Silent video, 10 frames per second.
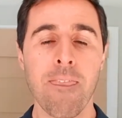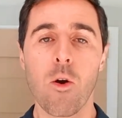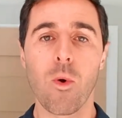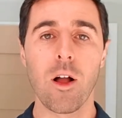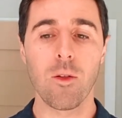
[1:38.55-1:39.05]

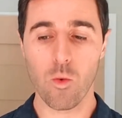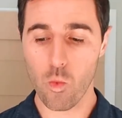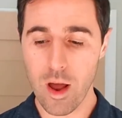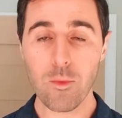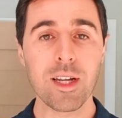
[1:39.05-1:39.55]
Well,
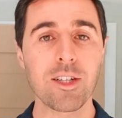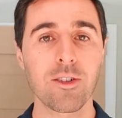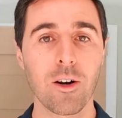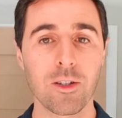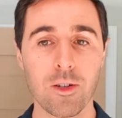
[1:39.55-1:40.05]
when we
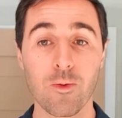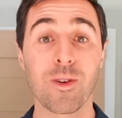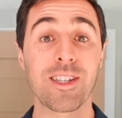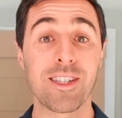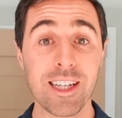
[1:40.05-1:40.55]
start to
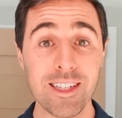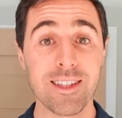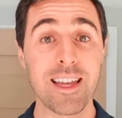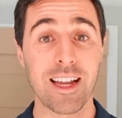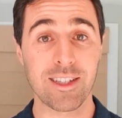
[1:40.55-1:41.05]
resist
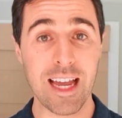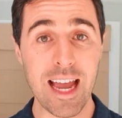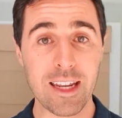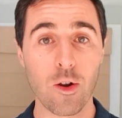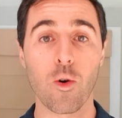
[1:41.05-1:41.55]
the
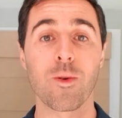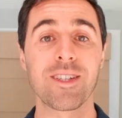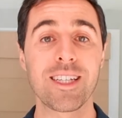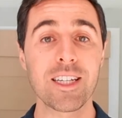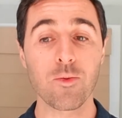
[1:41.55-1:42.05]
anxiety or
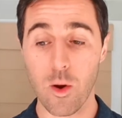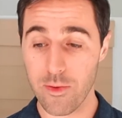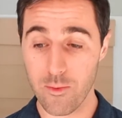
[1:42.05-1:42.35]
resist what